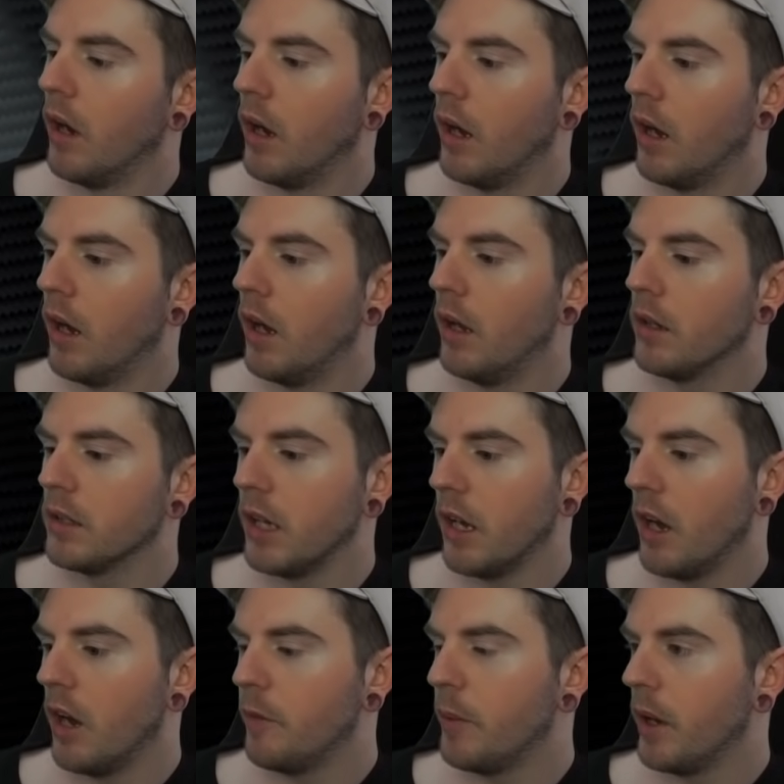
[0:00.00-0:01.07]
Looks
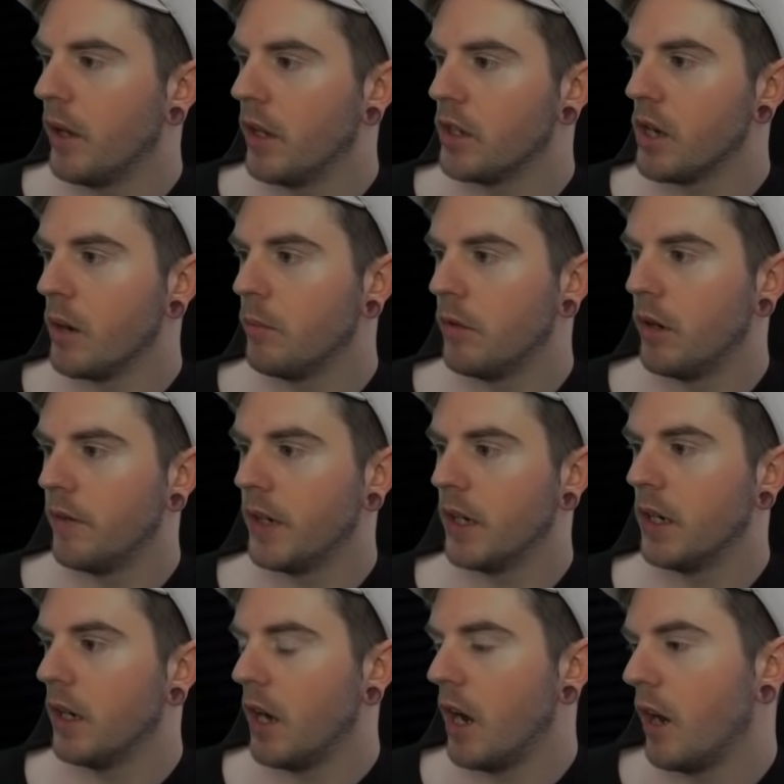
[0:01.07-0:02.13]
like half pot on the jam
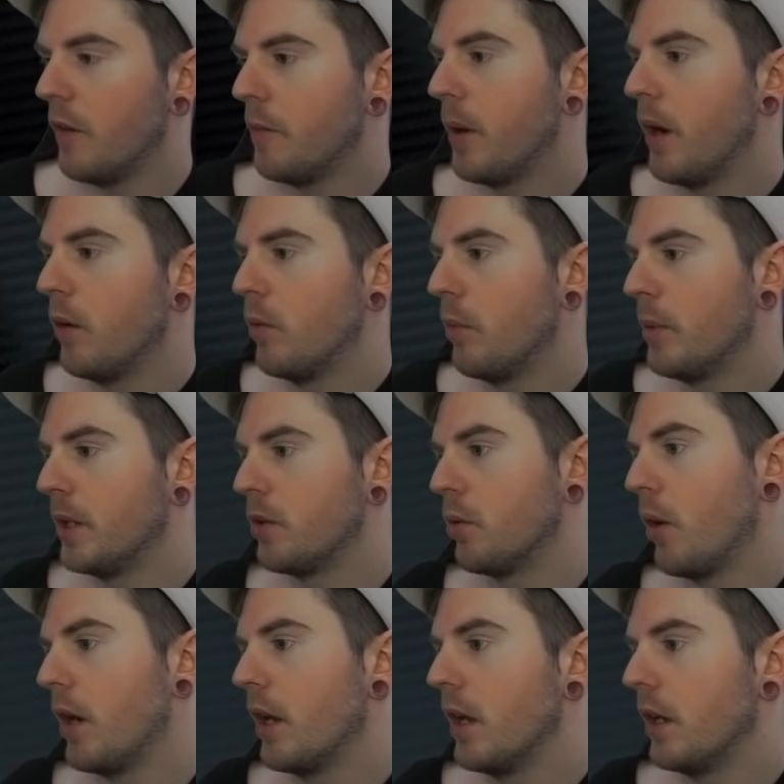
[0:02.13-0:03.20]
river. Half pot will be
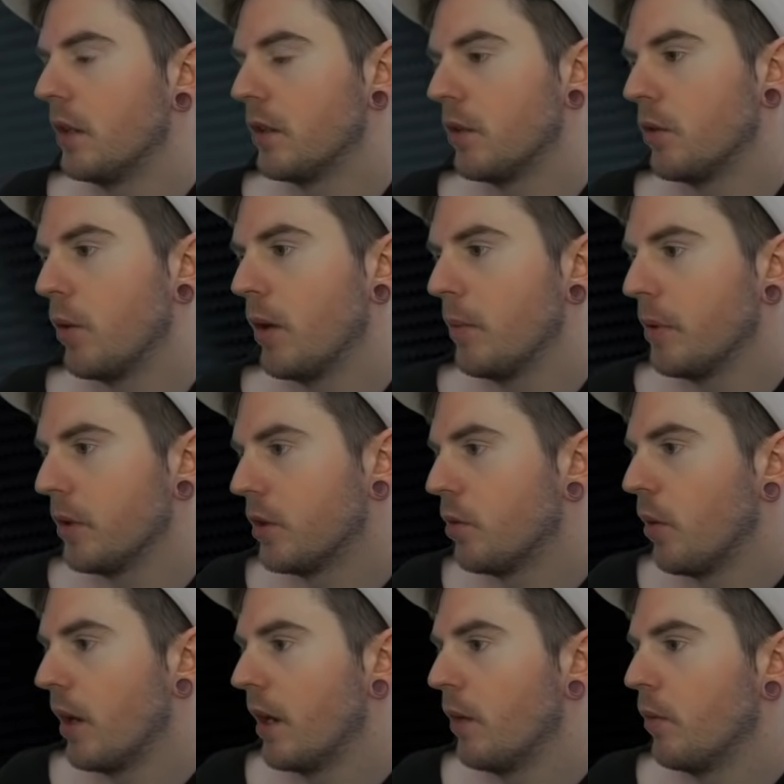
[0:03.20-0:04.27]
20, so 20 plus
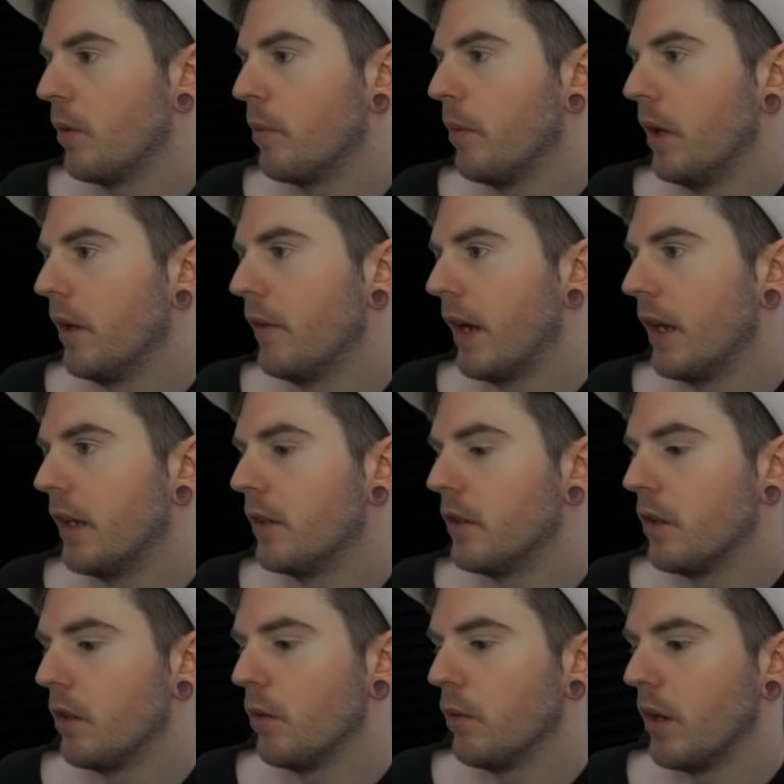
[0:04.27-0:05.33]
20 would leave
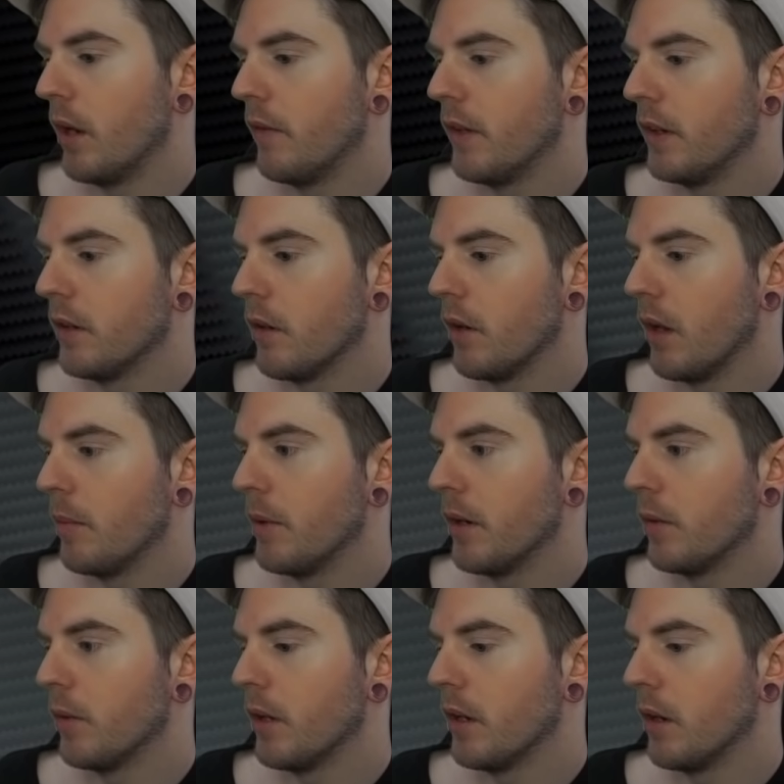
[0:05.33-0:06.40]
82. We don't even need to go that
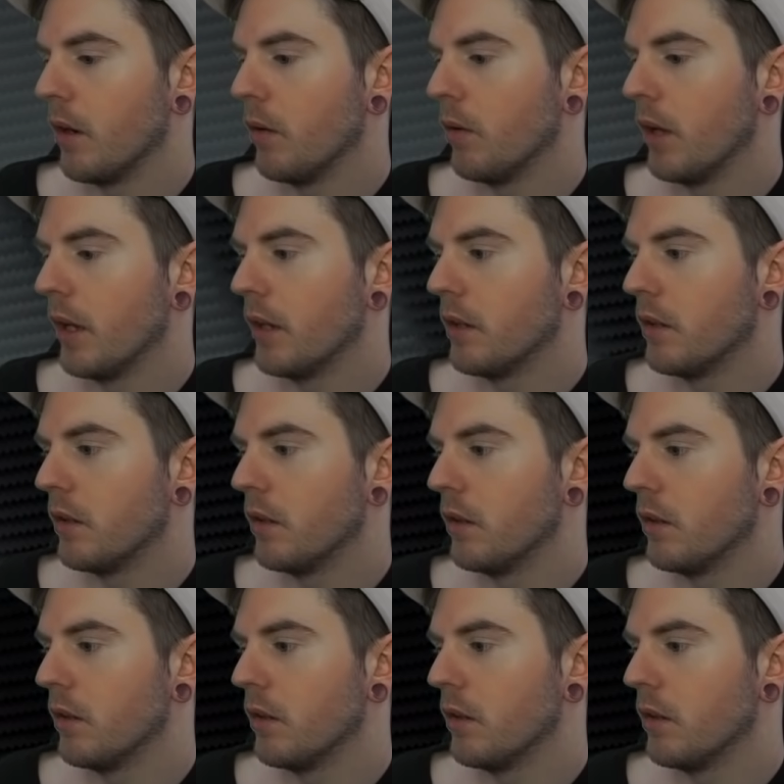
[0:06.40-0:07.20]
big. We can go like